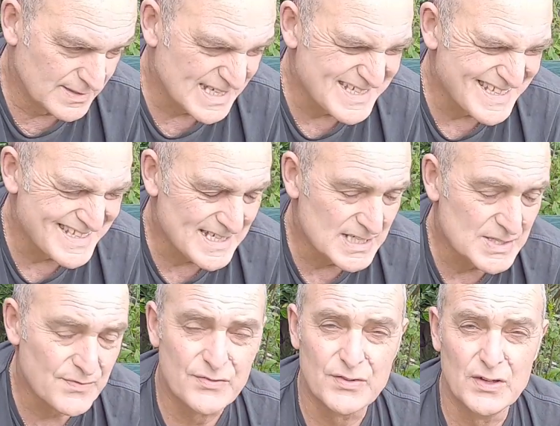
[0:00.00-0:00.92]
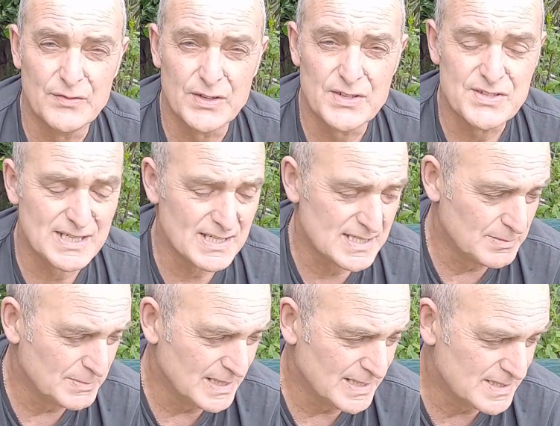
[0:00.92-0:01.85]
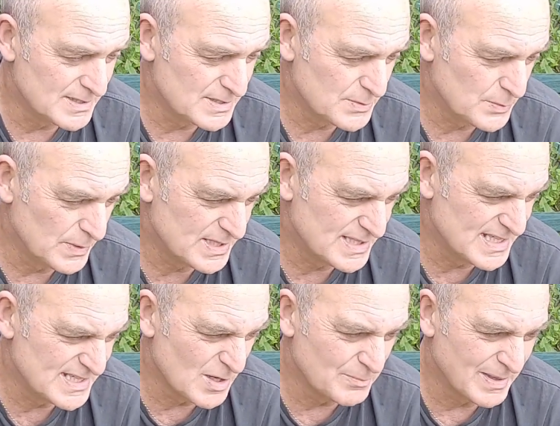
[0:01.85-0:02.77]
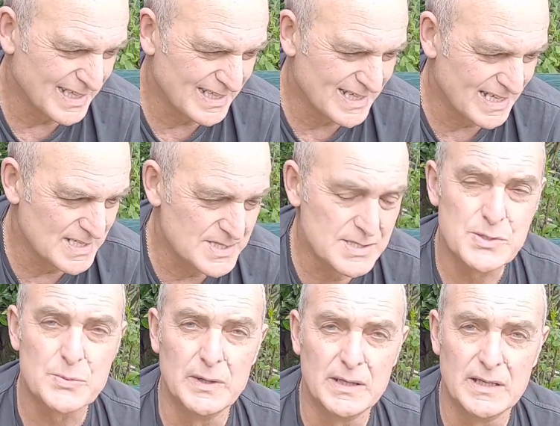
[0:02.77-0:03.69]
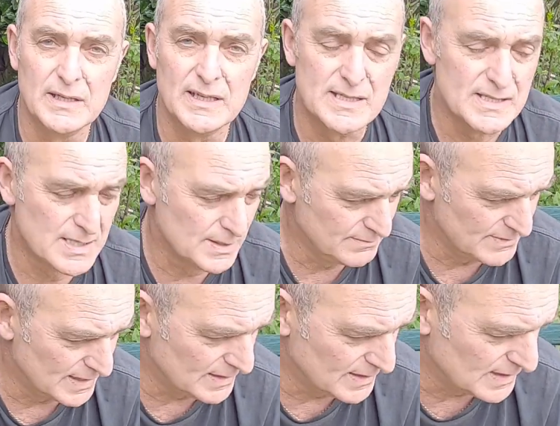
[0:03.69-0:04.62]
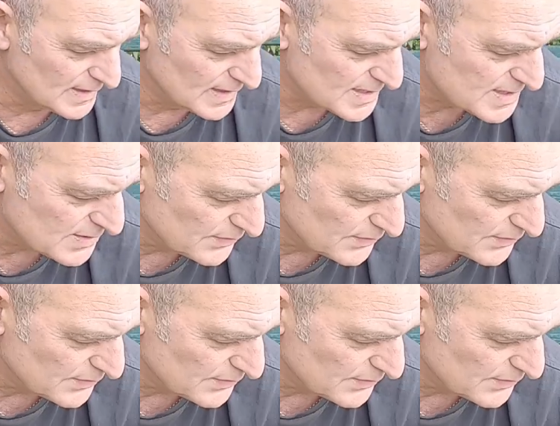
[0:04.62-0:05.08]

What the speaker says: distances further than 60 metres, which there's not many occasions where you need to really in this